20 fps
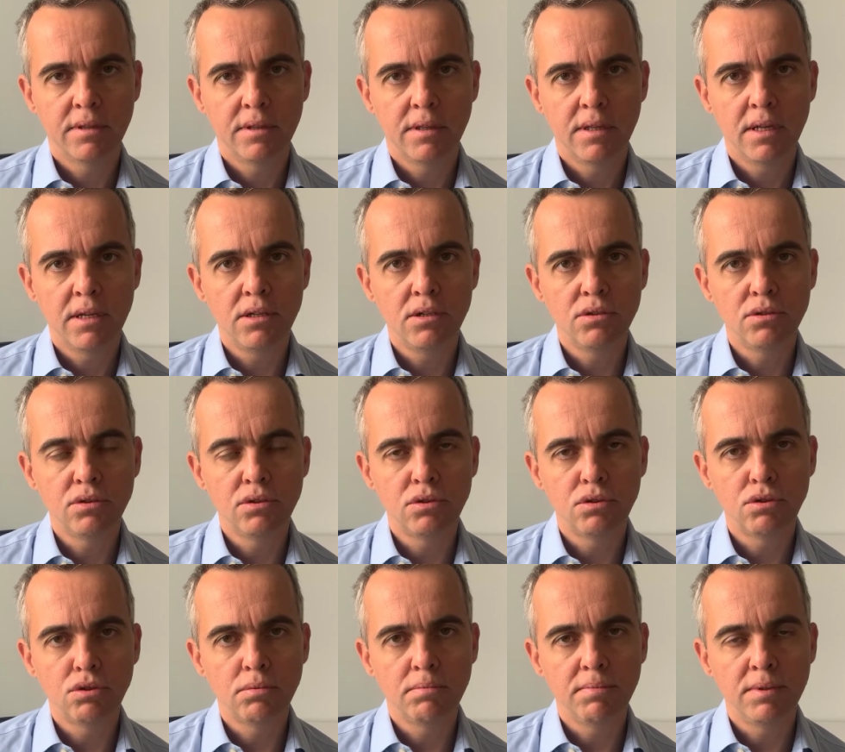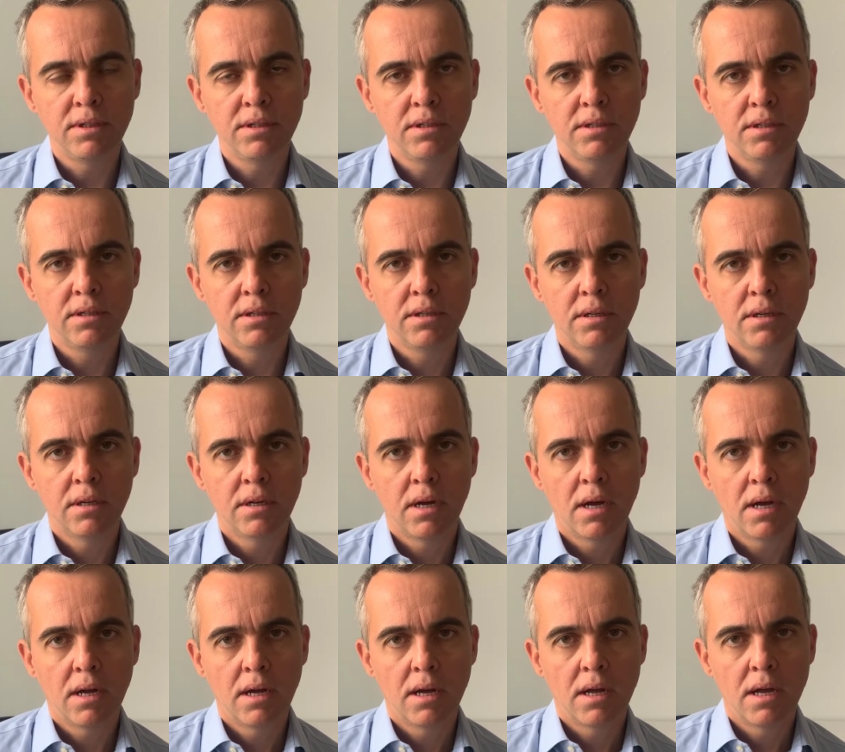They used to be
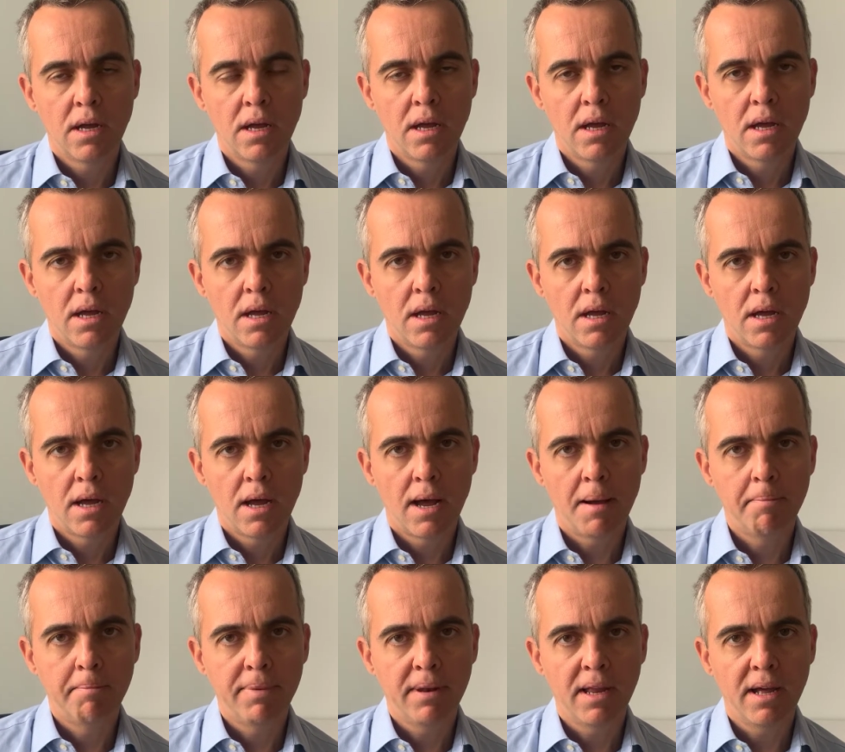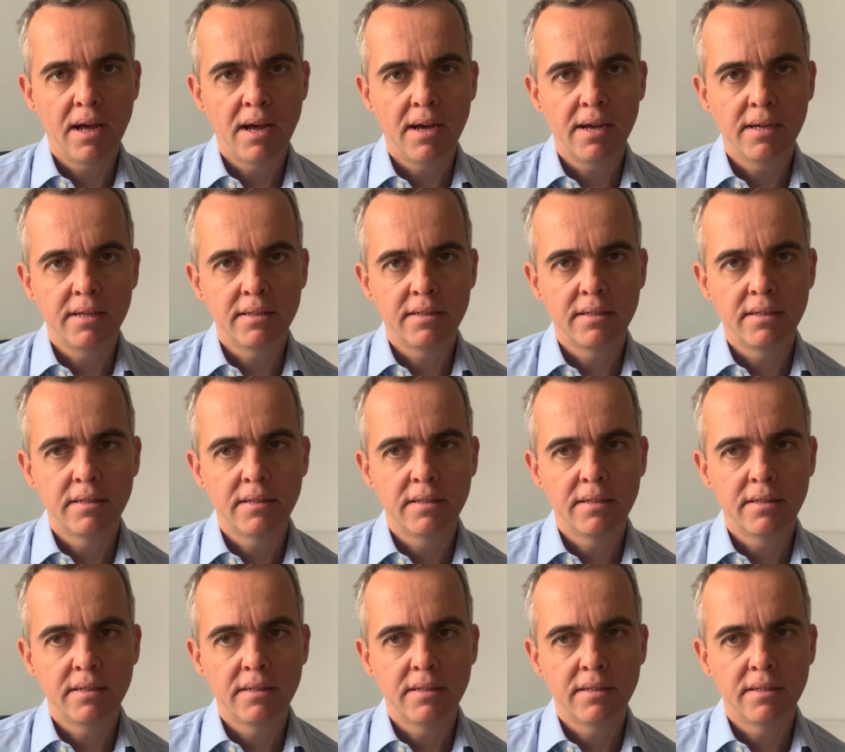applied,